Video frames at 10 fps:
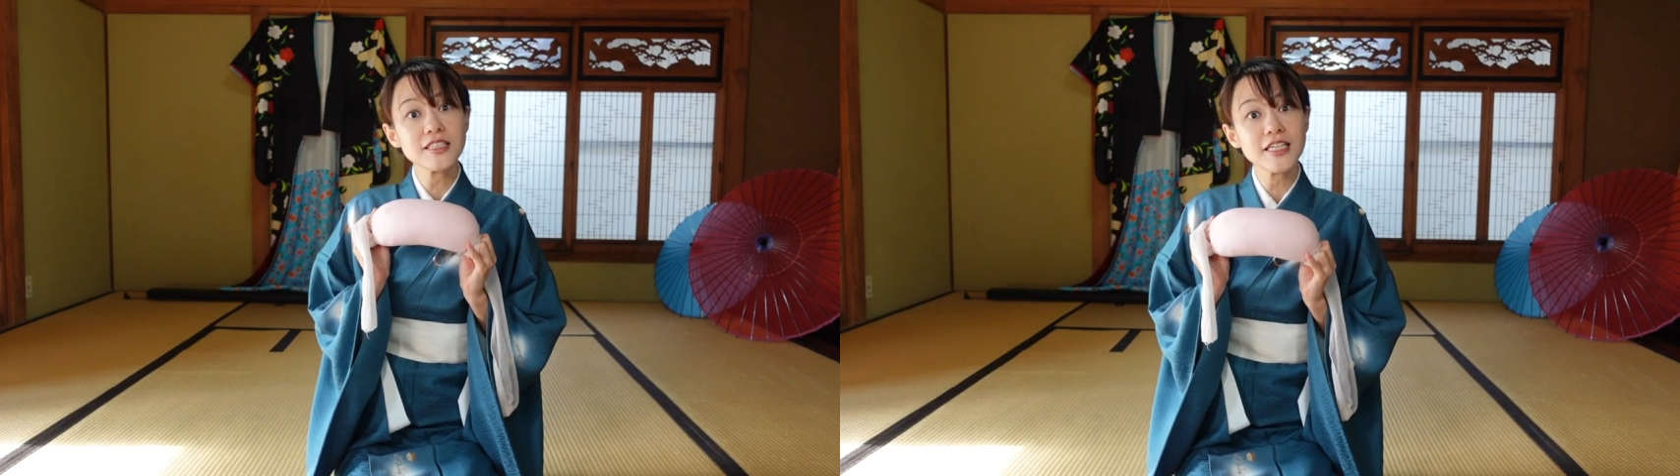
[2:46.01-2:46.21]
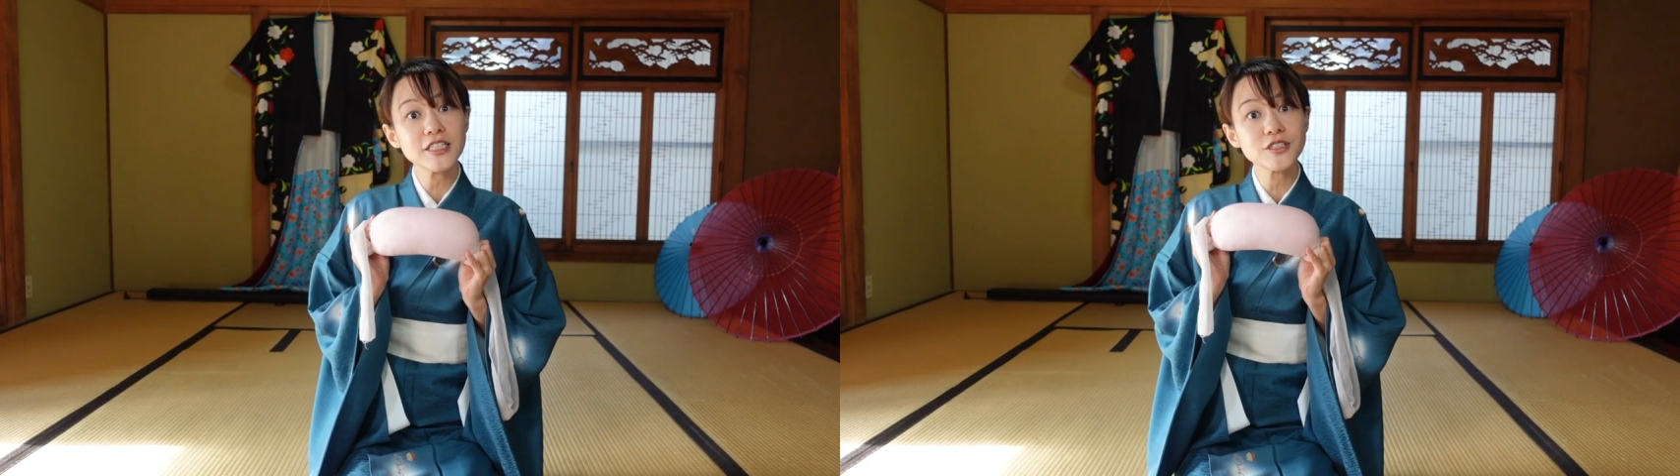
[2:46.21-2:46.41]

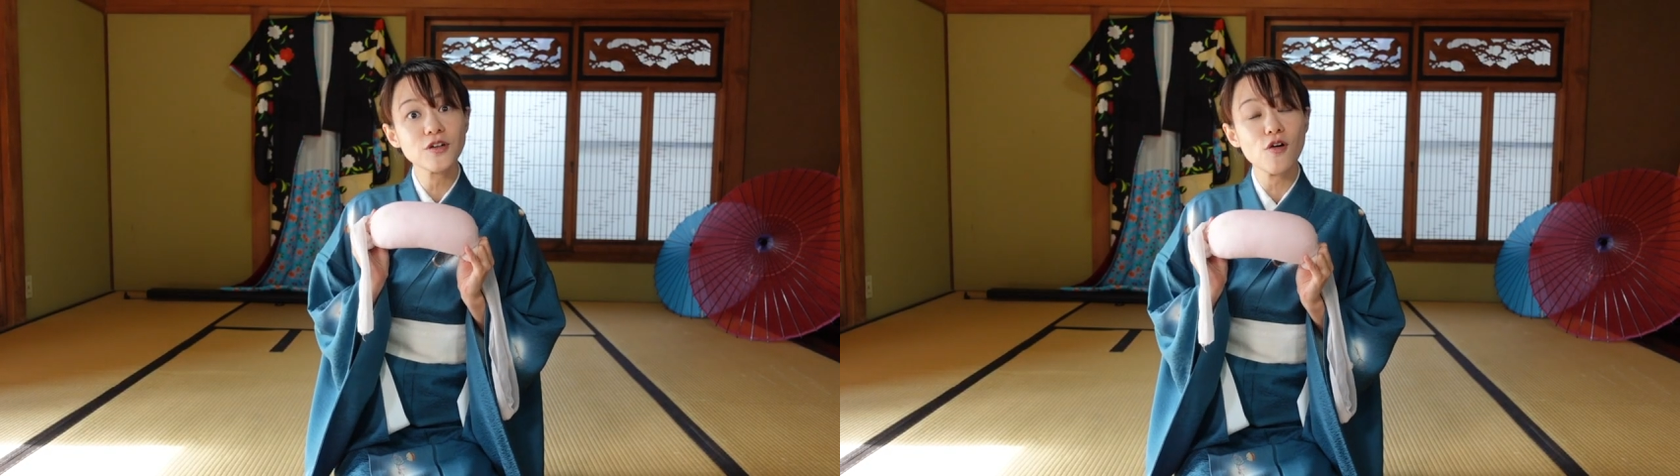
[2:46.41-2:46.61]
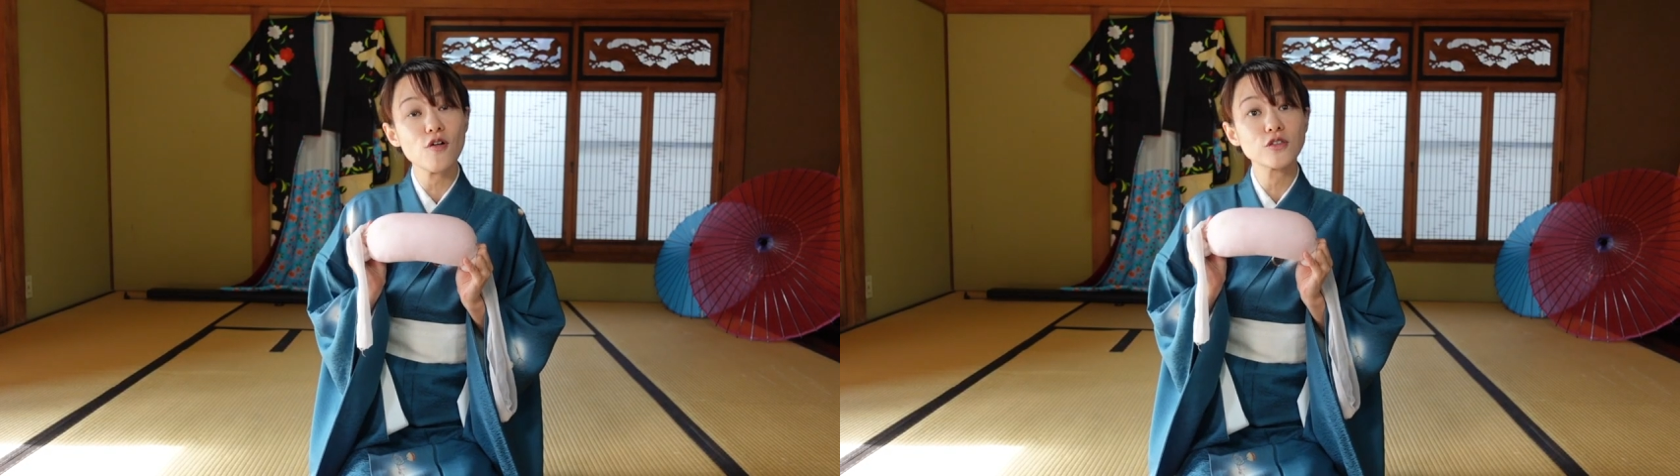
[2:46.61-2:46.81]
is
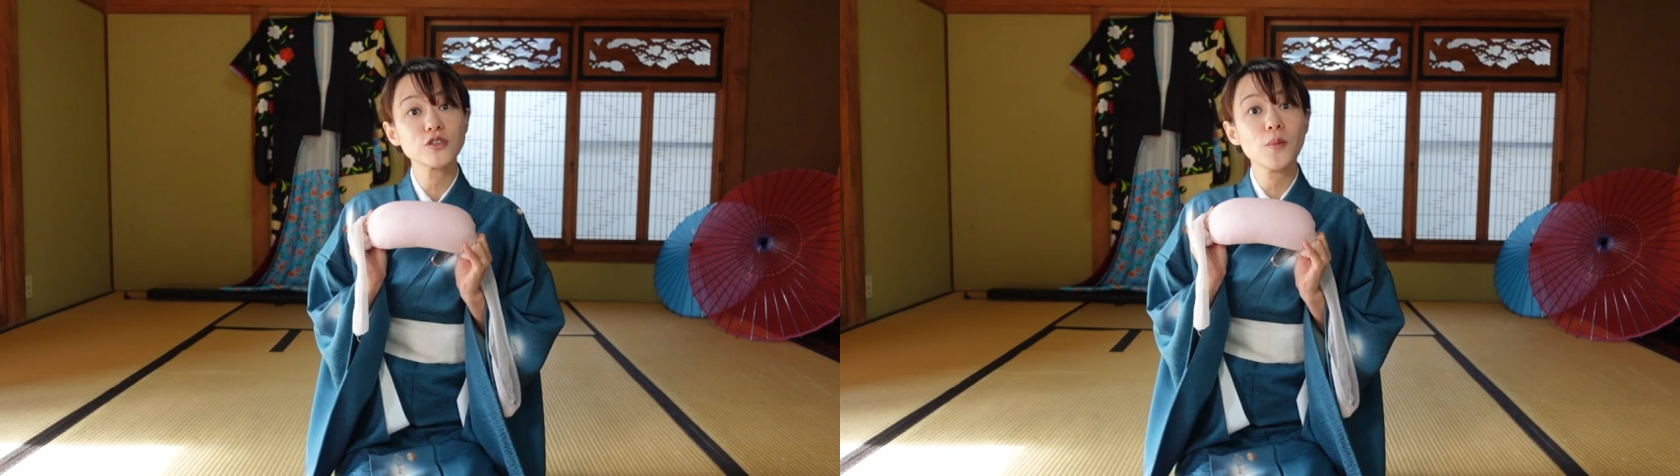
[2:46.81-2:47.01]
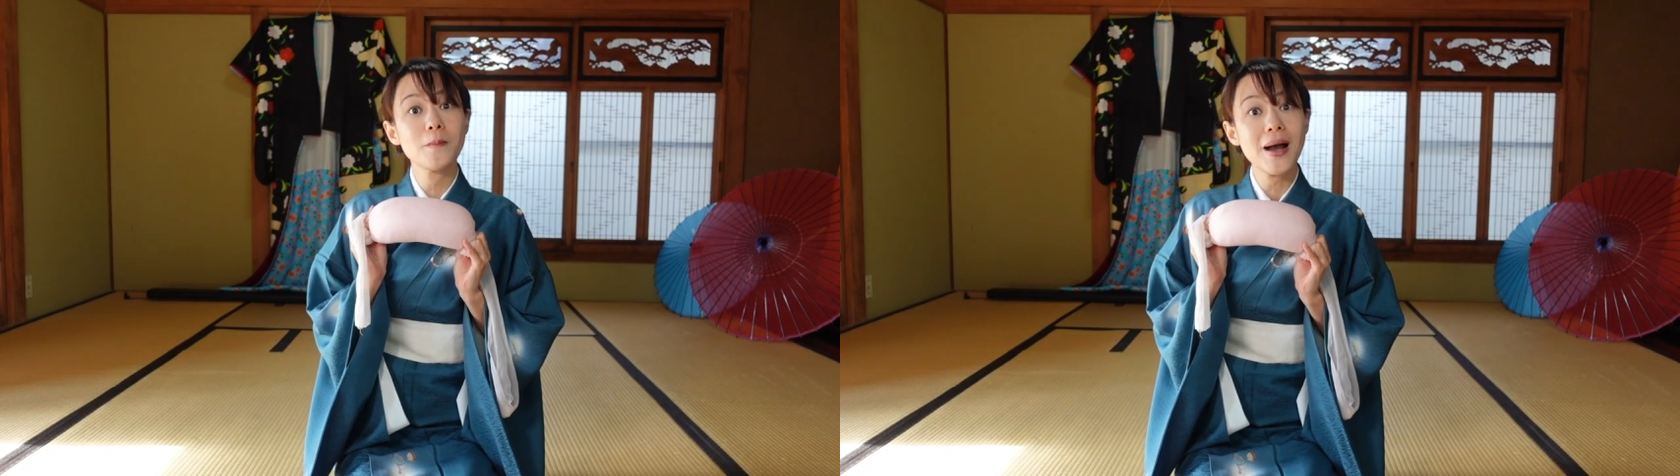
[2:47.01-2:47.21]
called
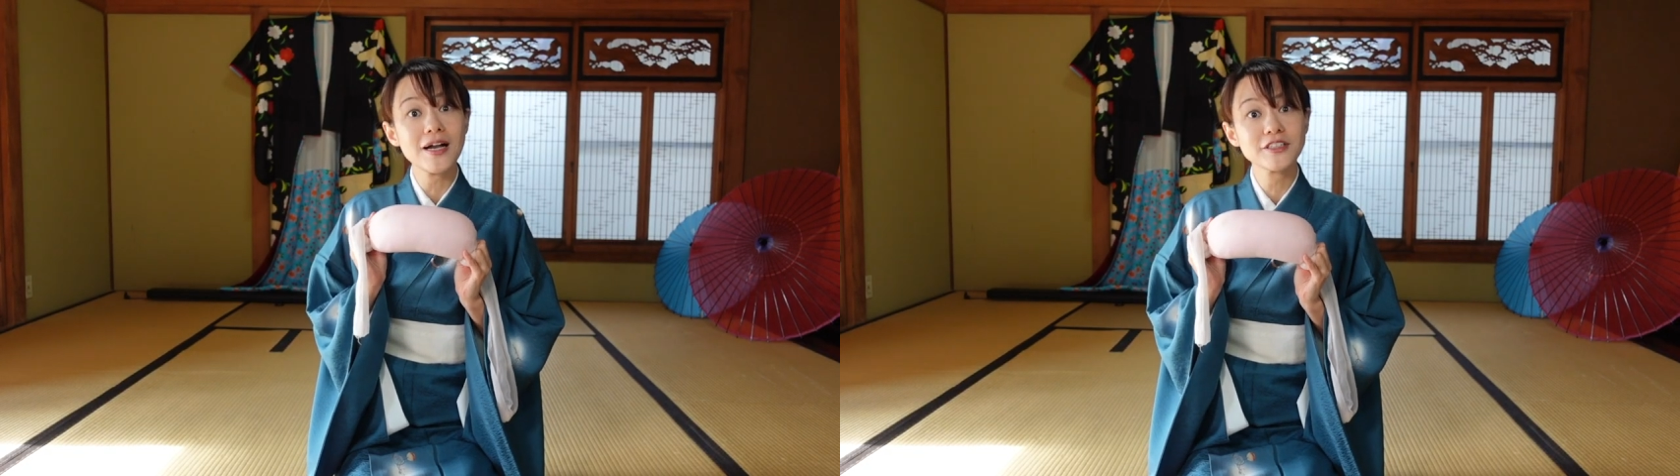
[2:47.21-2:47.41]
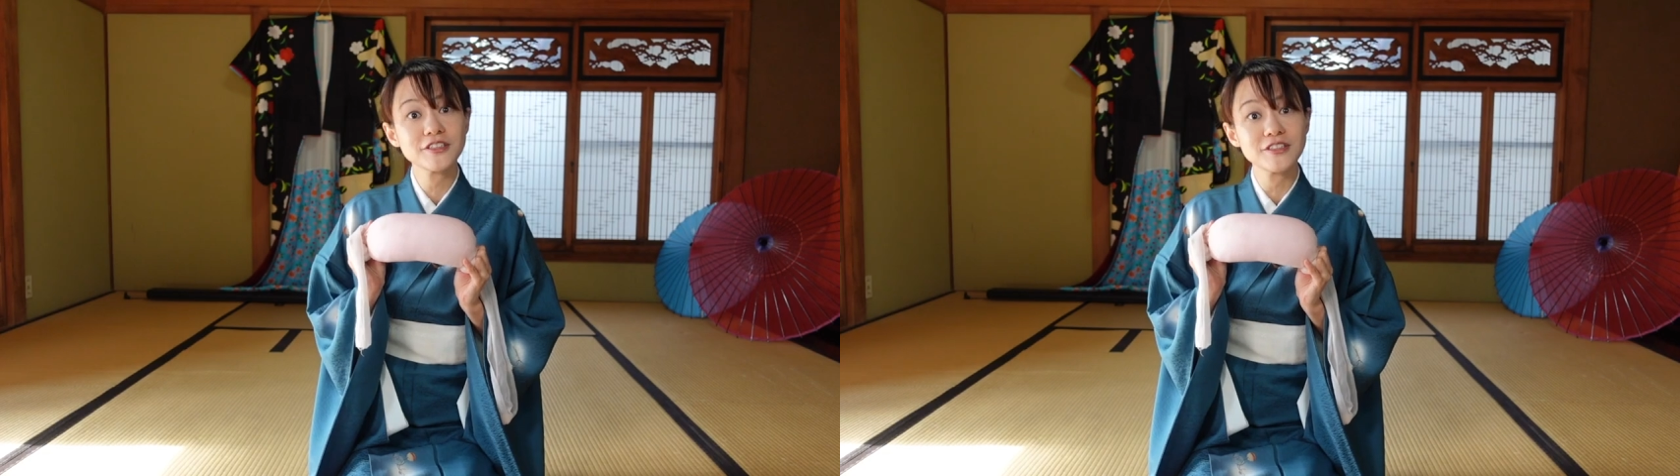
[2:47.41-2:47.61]

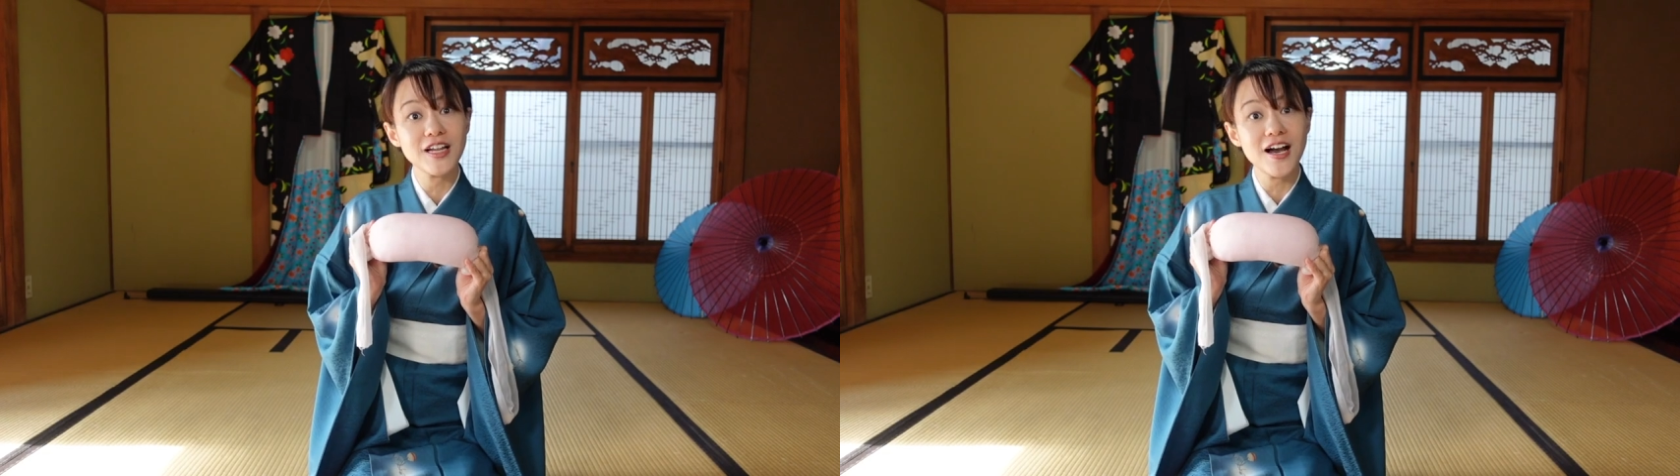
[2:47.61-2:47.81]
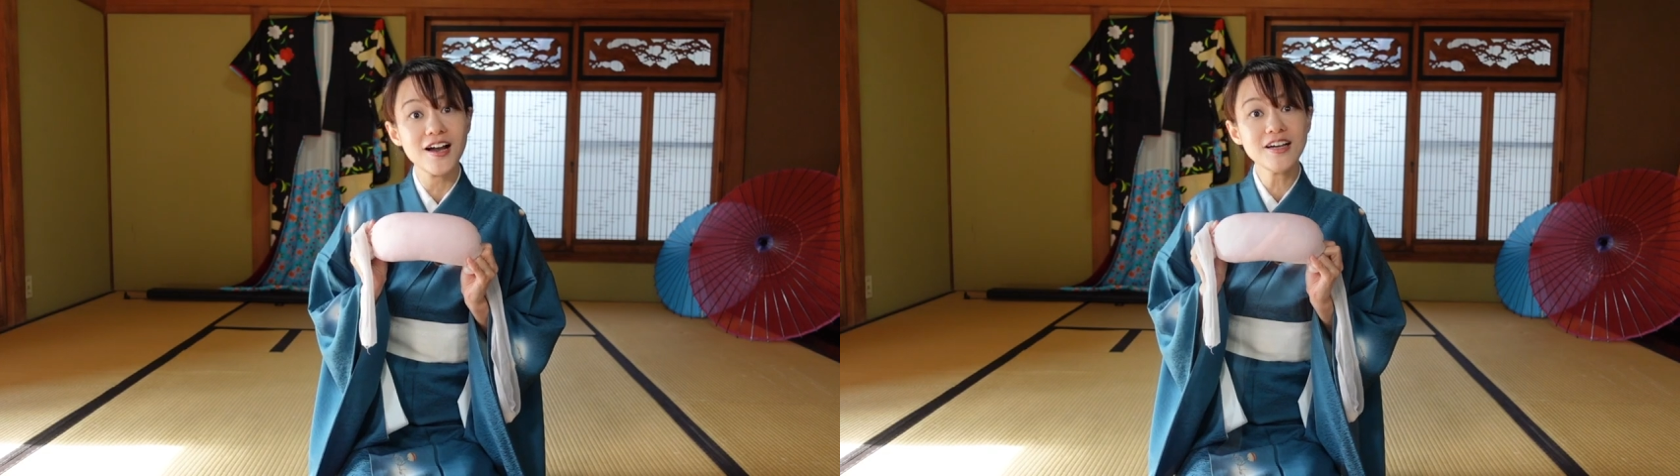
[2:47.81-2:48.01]

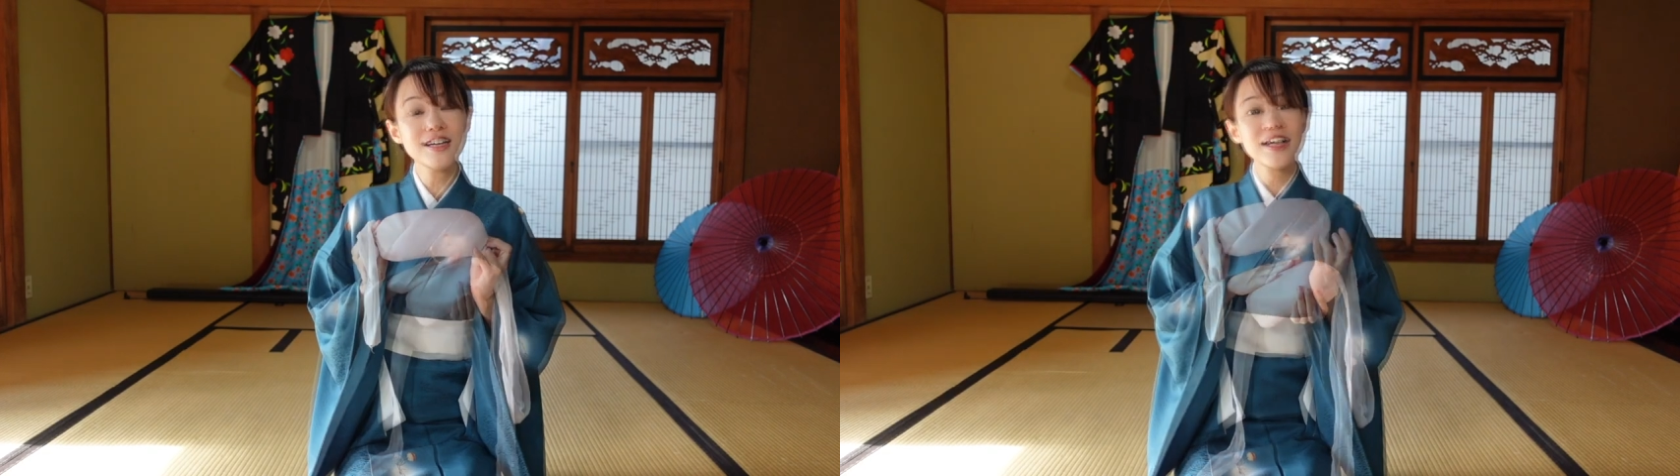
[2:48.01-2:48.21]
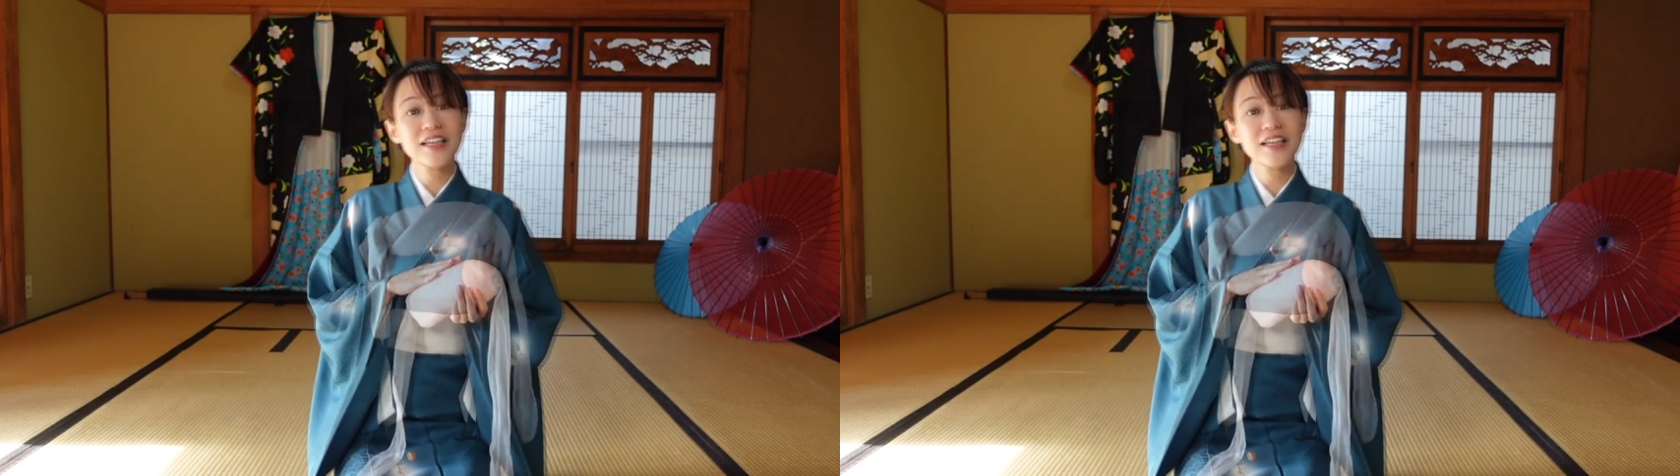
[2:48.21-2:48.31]
makura.